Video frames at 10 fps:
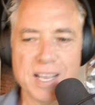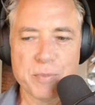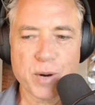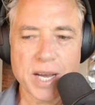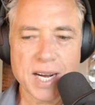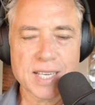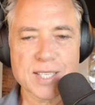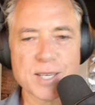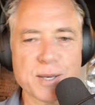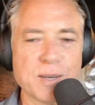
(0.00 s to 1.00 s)
products.
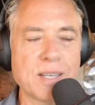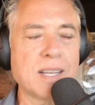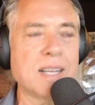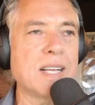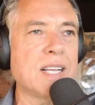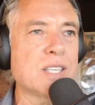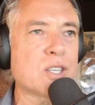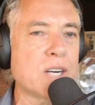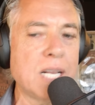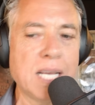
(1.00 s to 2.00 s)
So
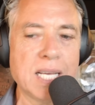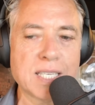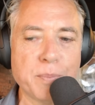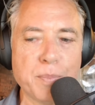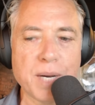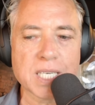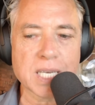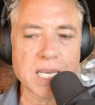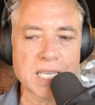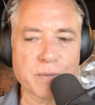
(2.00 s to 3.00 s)
Australia is a
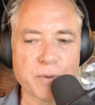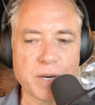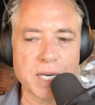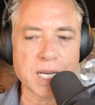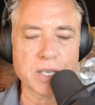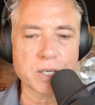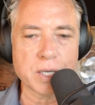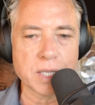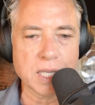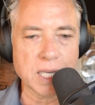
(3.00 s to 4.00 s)
much less free
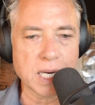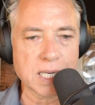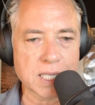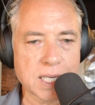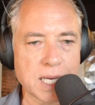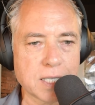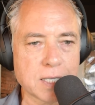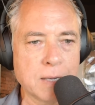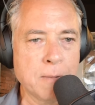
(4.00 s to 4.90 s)
country than the United States.